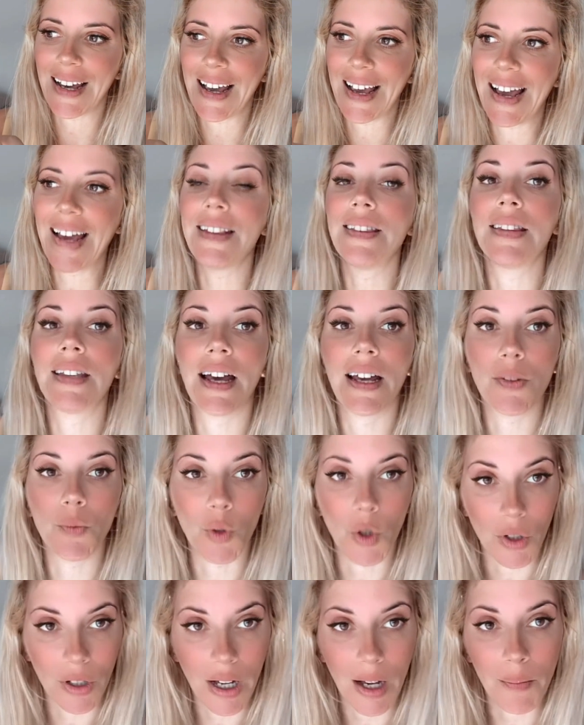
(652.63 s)
and then
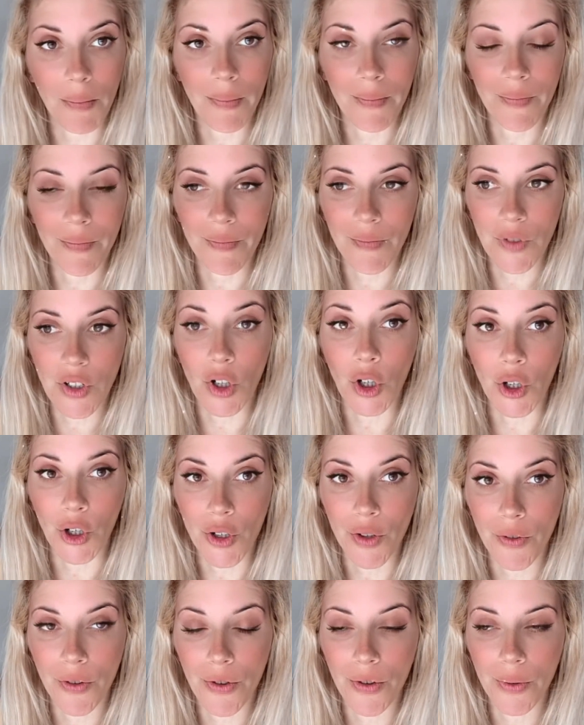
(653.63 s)
we'll come to
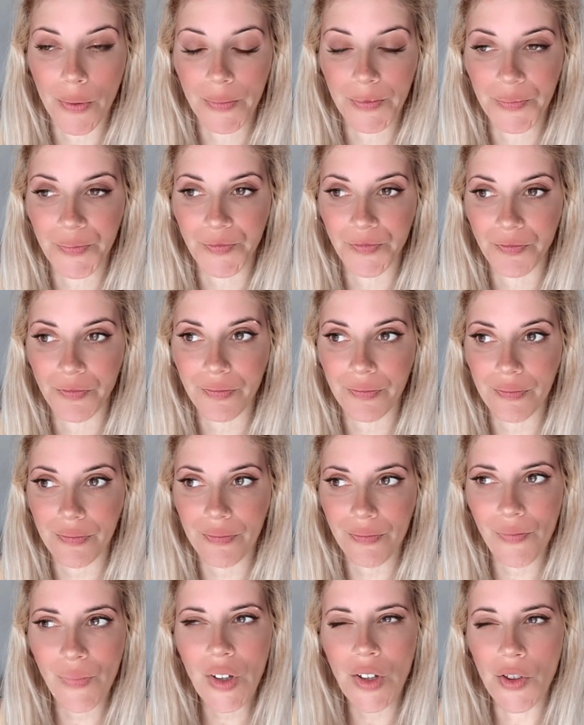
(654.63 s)
Earth,
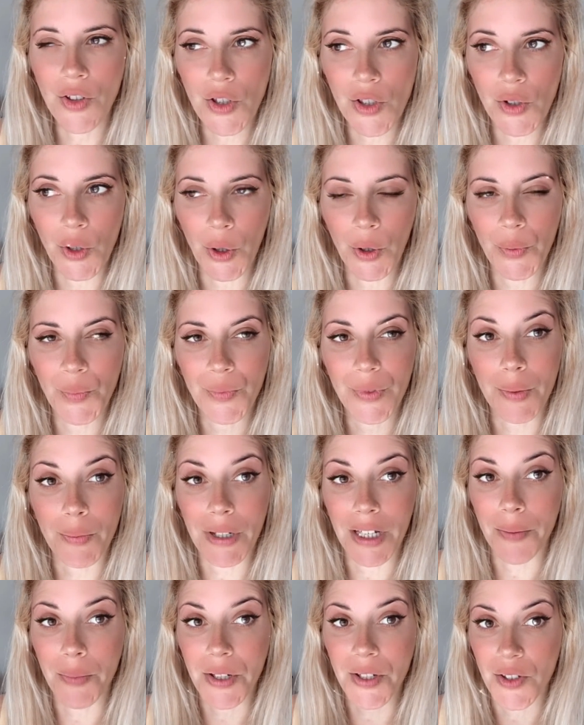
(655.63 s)
the soul, the
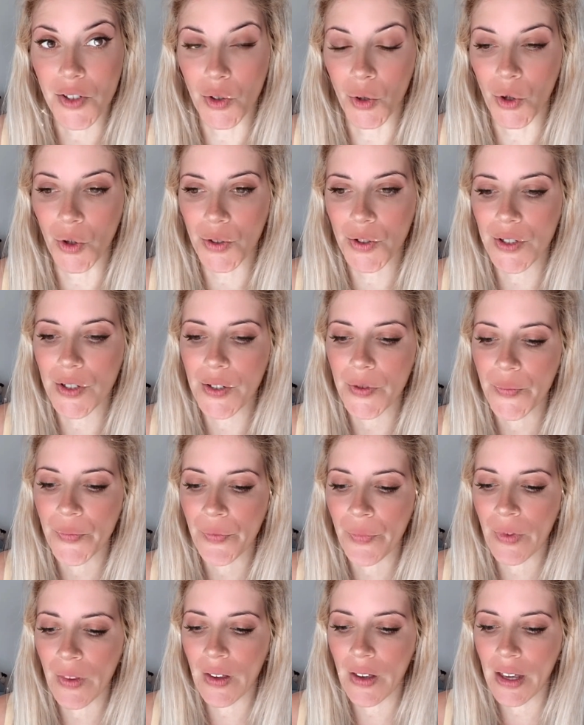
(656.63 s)
baby's souls.
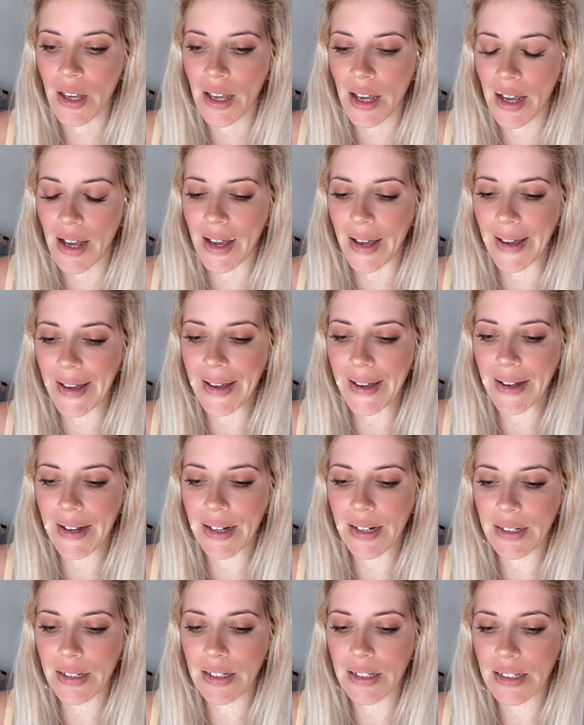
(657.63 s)

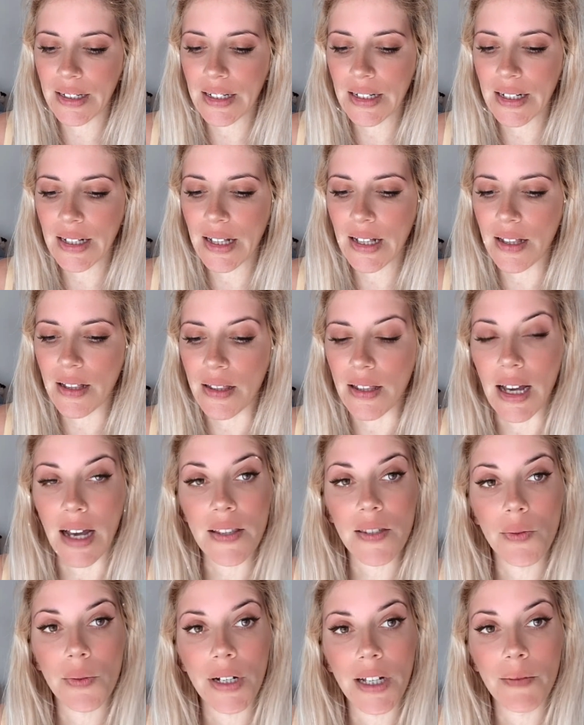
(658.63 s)
And
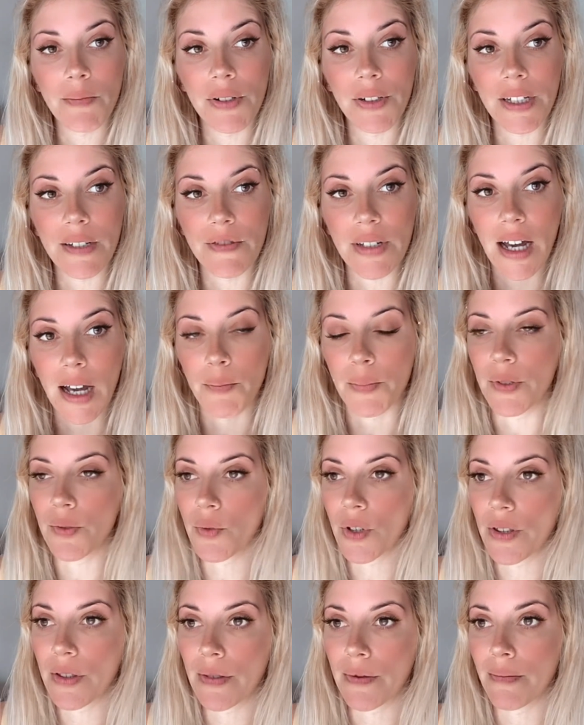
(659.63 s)
that's what I believed happened
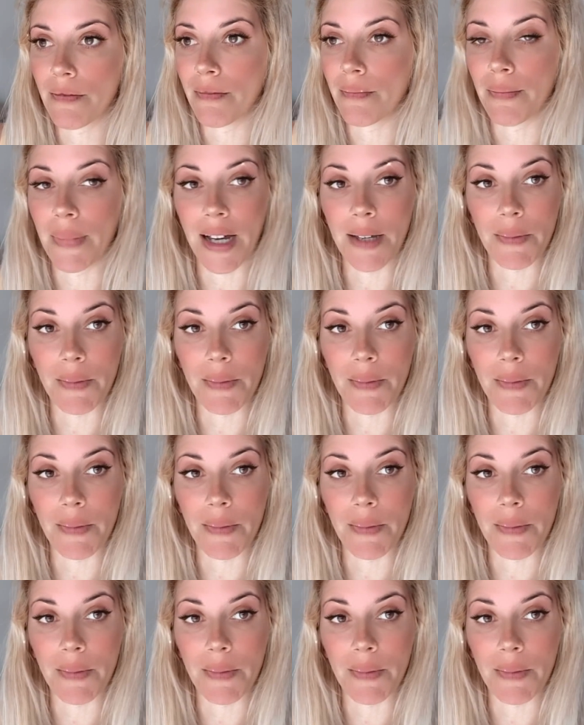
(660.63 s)
with my